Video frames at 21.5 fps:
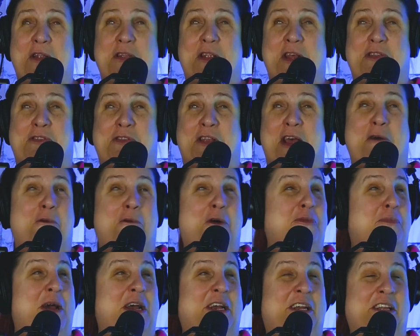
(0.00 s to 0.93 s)
And that
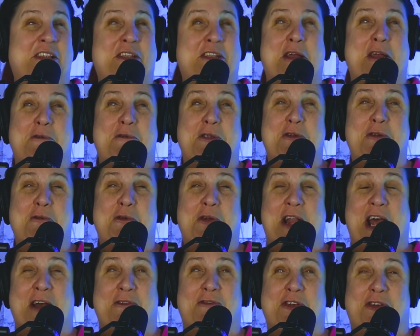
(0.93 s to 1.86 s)
was back in the day when you
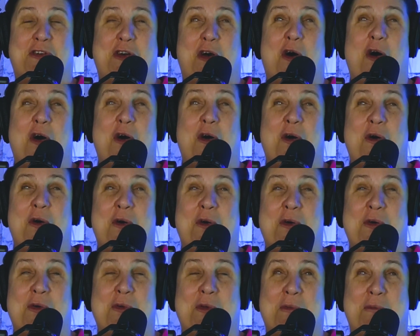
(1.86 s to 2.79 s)
would have to
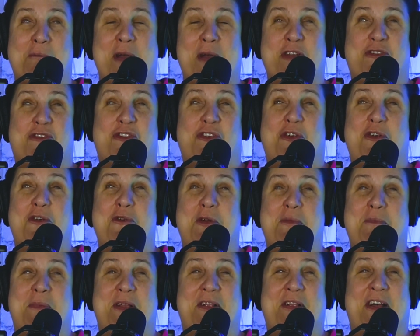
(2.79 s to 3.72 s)
call Metro
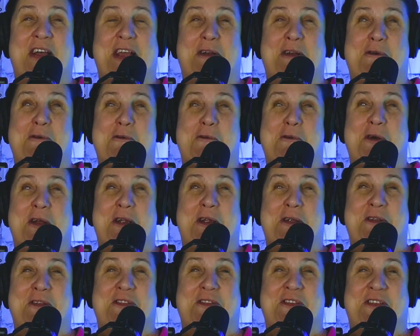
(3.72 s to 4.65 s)
and be like,
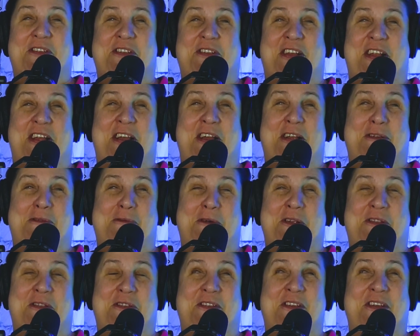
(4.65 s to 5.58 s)
where does this connect?
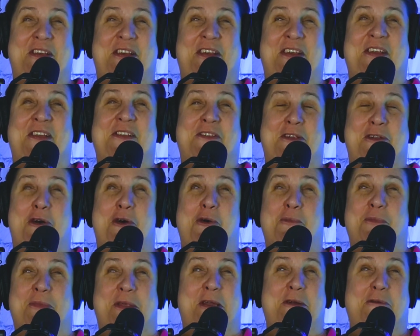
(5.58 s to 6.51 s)
What's this? And
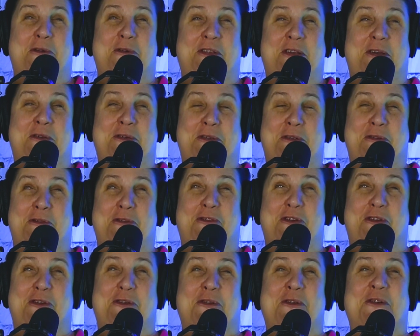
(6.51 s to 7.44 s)
hope they were telling you the
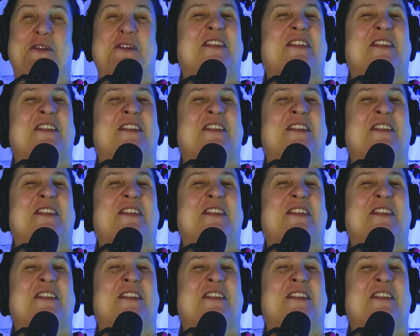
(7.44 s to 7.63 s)
truth.